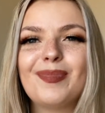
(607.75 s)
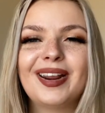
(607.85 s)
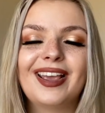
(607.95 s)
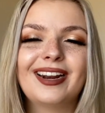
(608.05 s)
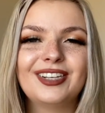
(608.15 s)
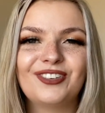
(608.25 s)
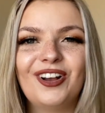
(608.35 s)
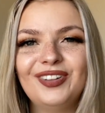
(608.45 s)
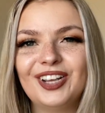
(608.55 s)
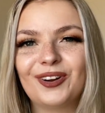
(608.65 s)
But again, I
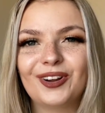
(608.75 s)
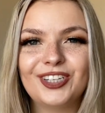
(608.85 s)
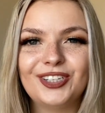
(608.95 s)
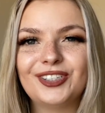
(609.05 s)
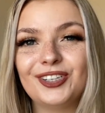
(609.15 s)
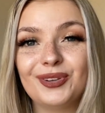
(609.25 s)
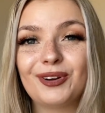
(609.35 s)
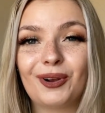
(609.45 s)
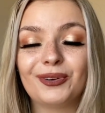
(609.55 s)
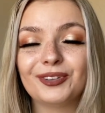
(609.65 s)
strongly encourage you to do your
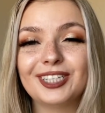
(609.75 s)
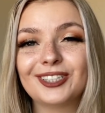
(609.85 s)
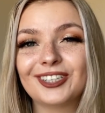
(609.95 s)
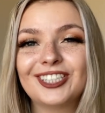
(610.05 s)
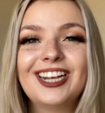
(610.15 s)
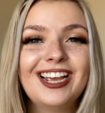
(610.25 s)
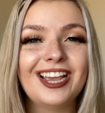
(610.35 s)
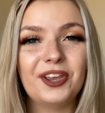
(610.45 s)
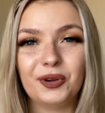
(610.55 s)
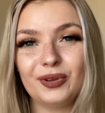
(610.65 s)
own research
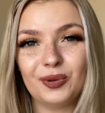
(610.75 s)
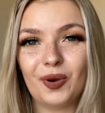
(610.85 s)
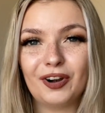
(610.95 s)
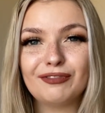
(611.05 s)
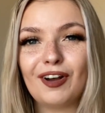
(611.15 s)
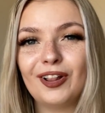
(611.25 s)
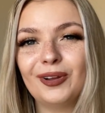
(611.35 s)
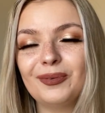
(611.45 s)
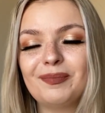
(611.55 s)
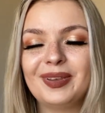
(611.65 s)
in who you want to
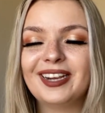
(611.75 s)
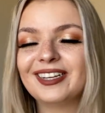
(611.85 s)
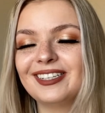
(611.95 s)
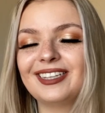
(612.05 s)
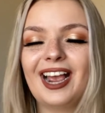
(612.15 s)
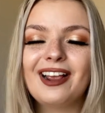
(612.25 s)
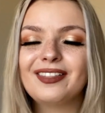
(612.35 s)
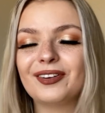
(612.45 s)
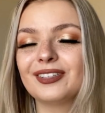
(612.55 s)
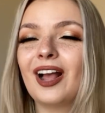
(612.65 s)
follow, because
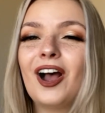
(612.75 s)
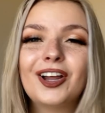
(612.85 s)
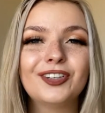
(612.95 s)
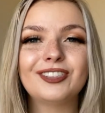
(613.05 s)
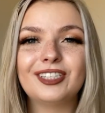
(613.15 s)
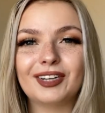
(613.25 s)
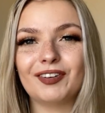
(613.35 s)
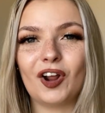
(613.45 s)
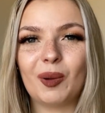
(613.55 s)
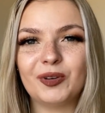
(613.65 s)
there's hundreds of
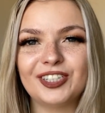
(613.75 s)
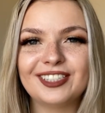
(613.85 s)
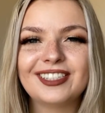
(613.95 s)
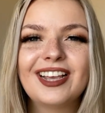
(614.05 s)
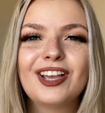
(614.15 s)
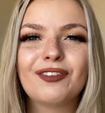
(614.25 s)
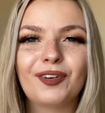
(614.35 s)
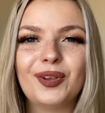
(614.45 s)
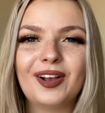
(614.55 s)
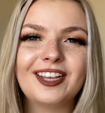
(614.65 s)
different options for
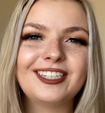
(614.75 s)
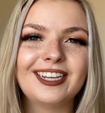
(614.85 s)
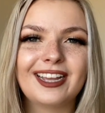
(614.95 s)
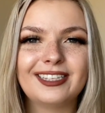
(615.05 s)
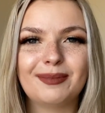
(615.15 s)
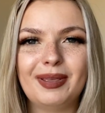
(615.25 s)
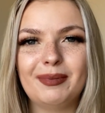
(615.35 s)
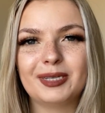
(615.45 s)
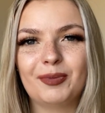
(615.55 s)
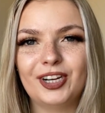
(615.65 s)
you guys to get some
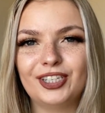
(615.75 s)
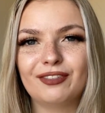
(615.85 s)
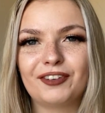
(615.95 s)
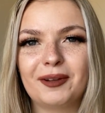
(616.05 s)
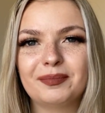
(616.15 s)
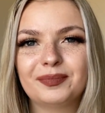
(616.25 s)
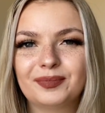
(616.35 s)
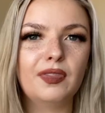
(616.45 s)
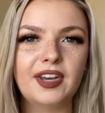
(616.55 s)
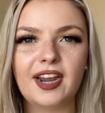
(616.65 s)
inspiration from.
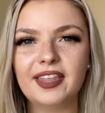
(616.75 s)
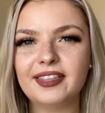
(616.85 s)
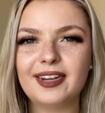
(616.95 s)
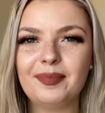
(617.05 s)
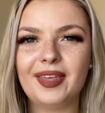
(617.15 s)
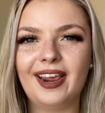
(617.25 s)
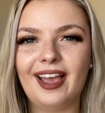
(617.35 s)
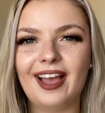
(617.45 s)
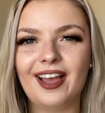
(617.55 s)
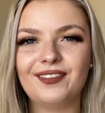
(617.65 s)
The ninth tip that I
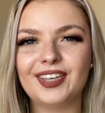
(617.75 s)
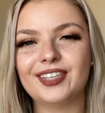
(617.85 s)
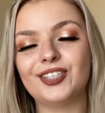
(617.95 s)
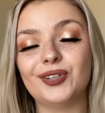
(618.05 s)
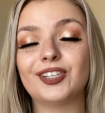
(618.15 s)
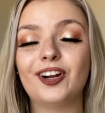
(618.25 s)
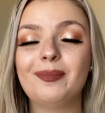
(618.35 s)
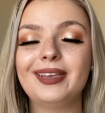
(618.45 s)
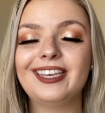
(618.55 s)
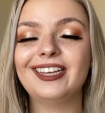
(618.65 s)
have is to start
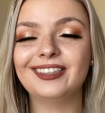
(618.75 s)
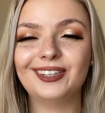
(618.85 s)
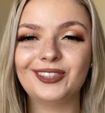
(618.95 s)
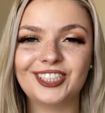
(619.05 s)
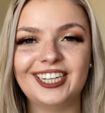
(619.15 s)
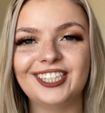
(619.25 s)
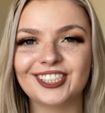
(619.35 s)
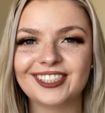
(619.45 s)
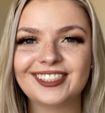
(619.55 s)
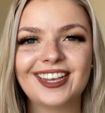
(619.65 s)
making little
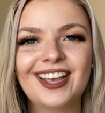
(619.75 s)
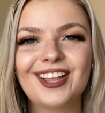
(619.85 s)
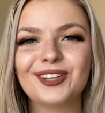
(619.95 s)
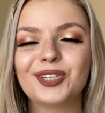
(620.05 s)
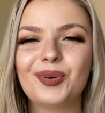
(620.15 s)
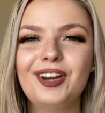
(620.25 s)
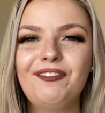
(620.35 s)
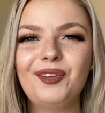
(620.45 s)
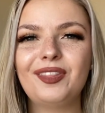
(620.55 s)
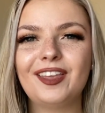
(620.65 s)
changes. There's quite a
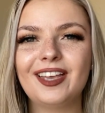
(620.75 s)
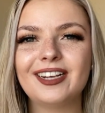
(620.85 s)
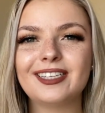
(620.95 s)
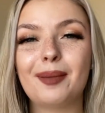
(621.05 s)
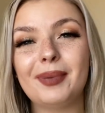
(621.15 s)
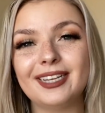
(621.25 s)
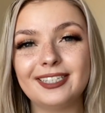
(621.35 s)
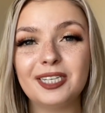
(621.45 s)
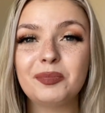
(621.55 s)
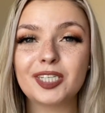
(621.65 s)
few things that may
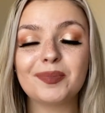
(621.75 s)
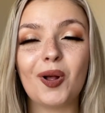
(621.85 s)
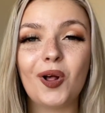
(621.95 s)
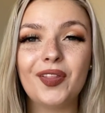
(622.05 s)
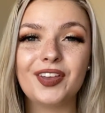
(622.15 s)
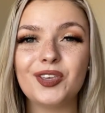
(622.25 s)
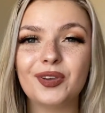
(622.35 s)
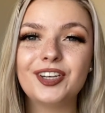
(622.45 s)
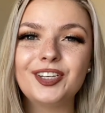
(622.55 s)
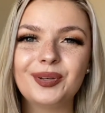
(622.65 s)
seem small that you
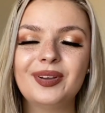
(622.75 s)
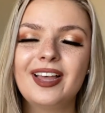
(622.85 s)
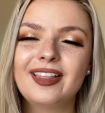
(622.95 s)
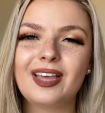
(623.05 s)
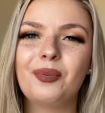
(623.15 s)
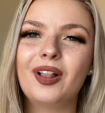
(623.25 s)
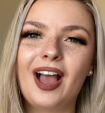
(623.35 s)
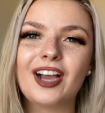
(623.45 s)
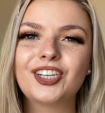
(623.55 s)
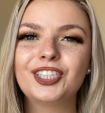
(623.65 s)
can do that will
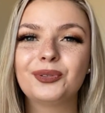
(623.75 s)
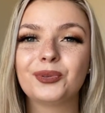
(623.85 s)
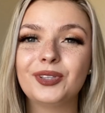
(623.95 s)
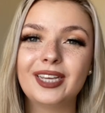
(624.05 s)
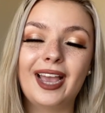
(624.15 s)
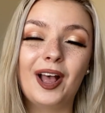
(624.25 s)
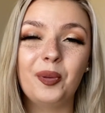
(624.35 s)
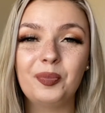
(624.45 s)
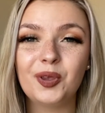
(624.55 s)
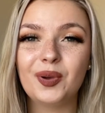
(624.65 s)
actually really
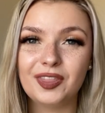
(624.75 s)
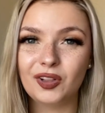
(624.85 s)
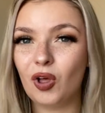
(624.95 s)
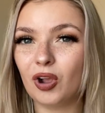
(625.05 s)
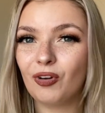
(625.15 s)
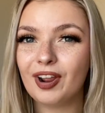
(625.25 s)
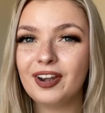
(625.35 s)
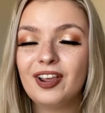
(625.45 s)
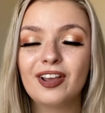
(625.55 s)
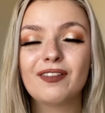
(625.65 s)
help you in the long run.
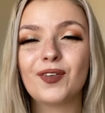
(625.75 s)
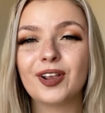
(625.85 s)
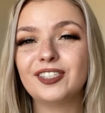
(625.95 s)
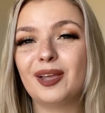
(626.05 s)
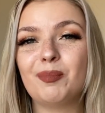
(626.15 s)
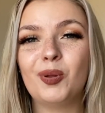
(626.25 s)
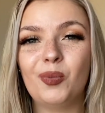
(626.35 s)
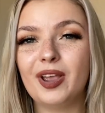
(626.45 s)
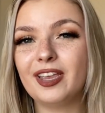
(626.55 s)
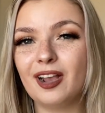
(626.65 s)
For example,
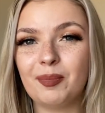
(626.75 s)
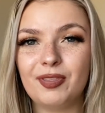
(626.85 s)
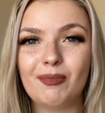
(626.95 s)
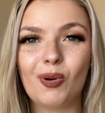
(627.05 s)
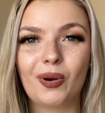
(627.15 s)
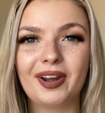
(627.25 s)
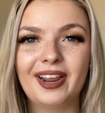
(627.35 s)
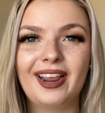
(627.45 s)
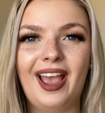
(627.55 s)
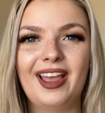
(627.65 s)
waking up in the
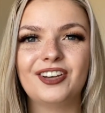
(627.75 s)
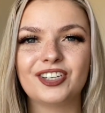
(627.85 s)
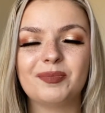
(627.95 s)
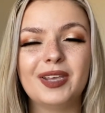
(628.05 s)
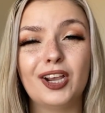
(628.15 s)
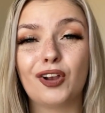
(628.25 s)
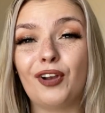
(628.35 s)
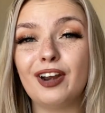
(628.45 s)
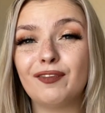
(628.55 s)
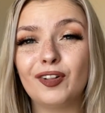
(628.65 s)
morning and just being
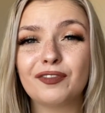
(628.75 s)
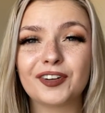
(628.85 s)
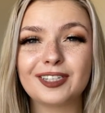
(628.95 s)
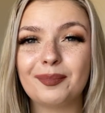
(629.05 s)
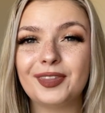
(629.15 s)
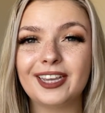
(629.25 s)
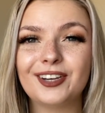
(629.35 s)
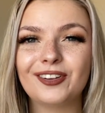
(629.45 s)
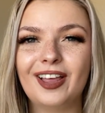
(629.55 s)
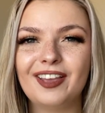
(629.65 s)
grateful for something in
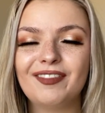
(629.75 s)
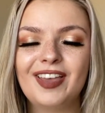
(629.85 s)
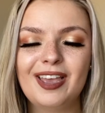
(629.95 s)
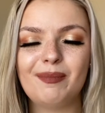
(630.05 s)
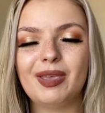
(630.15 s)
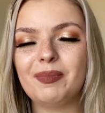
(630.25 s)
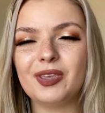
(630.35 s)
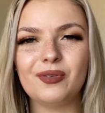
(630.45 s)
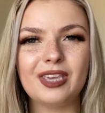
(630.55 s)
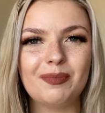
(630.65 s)
your life. Maybe
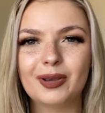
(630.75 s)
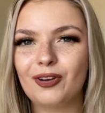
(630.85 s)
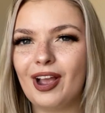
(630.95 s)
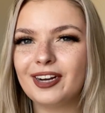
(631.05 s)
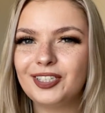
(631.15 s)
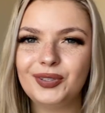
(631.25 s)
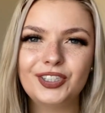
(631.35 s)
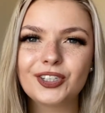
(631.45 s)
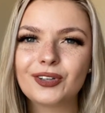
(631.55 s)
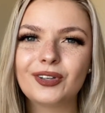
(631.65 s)
you keep a gratitude
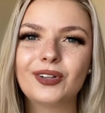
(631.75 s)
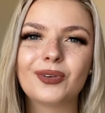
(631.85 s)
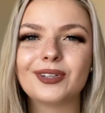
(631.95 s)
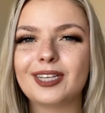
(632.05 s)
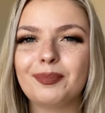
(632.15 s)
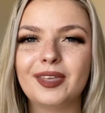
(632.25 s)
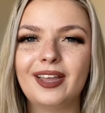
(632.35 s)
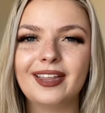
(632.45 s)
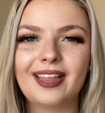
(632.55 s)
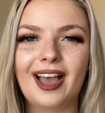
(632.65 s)
journal or something
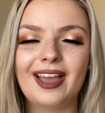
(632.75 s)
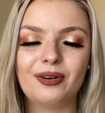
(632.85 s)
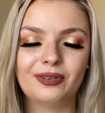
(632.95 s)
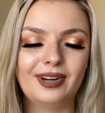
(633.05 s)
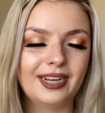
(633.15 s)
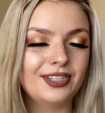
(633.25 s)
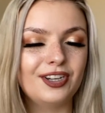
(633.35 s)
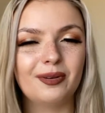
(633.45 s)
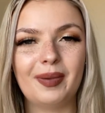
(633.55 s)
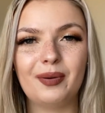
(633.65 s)
like that, or next to
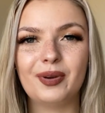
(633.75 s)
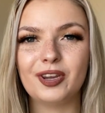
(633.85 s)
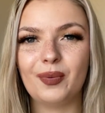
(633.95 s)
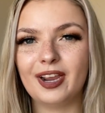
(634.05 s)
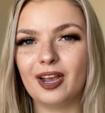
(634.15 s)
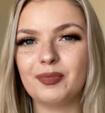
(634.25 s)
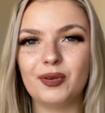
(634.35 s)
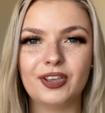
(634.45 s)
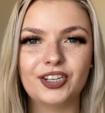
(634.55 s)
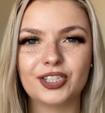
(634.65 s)
your bed when you wake up, you
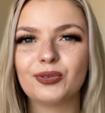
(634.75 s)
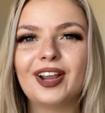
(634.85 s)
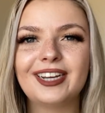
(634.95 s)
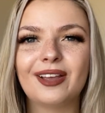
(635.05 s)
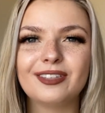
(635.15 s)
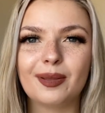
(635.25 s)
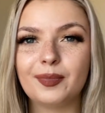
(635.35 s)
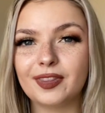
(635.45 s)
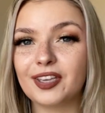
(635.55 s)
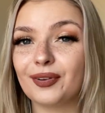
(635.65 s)
can just write down
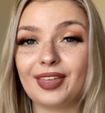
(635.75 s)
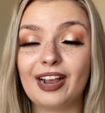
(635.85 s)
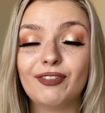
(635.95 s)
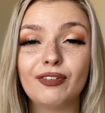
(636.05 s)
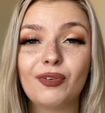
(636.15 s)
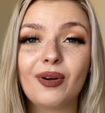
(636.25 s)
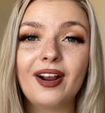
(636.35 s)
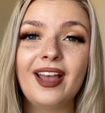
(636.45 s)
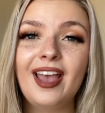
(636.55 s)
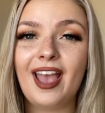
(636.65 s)
something that you're thankful for
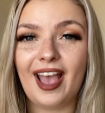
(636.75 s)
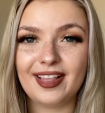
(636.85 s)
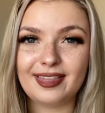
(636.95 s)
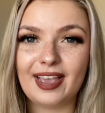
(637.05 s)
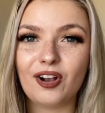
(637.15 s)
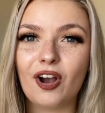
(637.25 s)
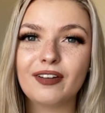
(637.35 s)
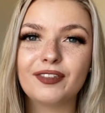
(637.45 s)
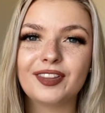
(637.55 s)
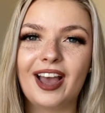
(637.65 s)
and thank God
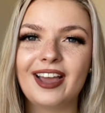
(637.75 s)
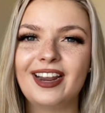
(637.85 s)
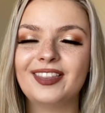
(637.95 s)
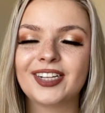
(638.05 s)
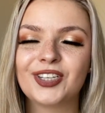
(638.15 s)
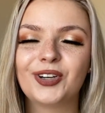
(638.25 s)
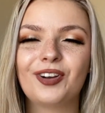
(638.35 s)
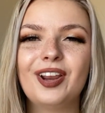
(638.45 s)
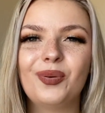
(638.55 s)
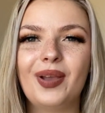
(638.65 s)
for that. And that's a
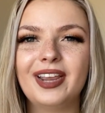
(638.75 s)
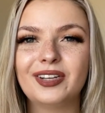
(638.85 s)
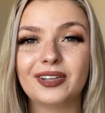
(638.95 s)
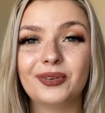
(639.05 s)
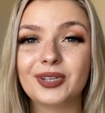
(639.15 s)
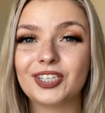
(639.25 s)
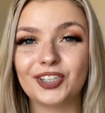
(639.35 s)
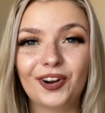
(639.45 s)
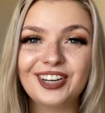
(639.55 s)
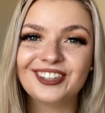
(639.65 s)
great way to
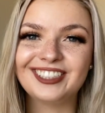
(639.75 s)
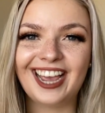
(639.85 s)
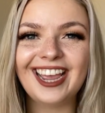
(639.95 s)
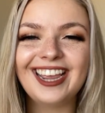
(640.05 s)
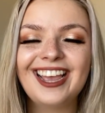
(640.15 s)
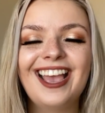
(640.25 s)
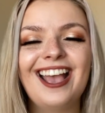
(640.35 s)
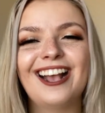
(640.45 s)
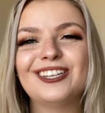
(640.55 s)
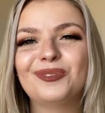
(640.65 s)
start your day,
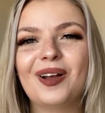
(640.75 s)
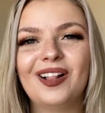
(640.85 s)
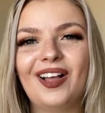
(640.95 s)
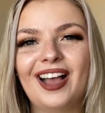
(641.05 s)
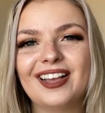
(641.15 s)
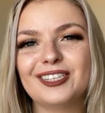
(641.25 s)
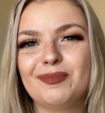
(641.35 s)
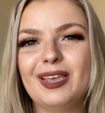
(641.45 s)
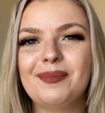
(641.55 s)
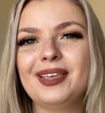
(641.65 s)
as well as
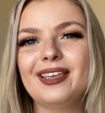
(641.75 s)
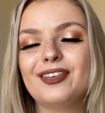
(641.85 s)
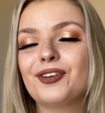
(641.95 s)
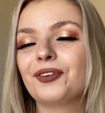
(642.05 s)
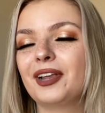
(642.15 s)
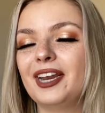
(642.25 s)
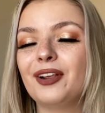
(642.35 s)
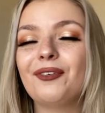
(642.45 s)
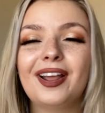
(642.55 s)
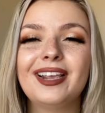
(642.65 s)
maybe you're getting
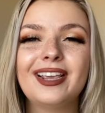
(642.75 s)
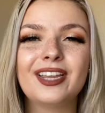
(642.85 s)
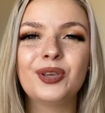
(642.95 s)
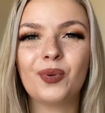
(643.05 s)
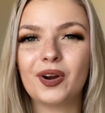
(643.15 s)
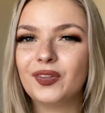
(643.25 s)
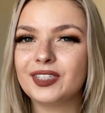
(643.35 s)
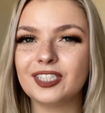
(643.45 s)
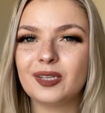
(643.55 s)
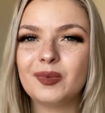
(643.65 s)
ready and you want to
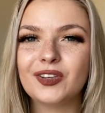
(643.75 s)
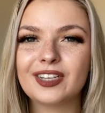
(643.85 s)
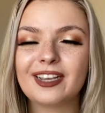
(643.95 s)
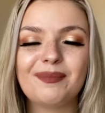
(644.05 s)
listen to music.